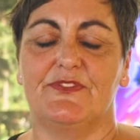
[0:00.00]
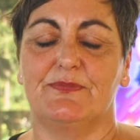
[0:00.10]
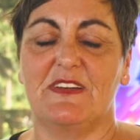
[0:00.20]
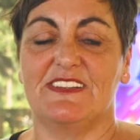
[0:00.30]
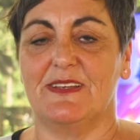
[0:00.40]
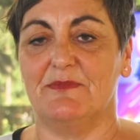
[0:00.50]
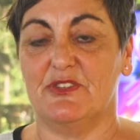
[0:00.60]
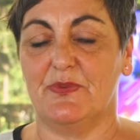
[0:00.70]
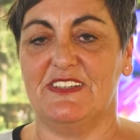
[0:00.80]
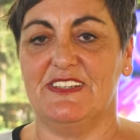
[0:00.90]
spring
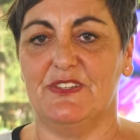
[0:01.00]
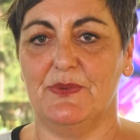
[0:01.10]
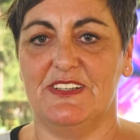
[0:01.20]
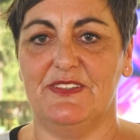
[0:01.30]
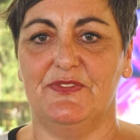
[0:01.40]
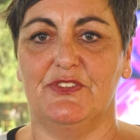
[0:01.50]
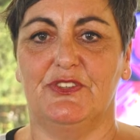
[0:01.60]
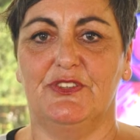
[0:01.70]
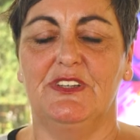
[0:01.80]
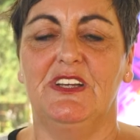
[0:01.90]
summer
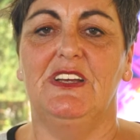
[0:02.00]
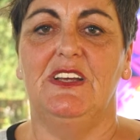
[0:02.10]
2024.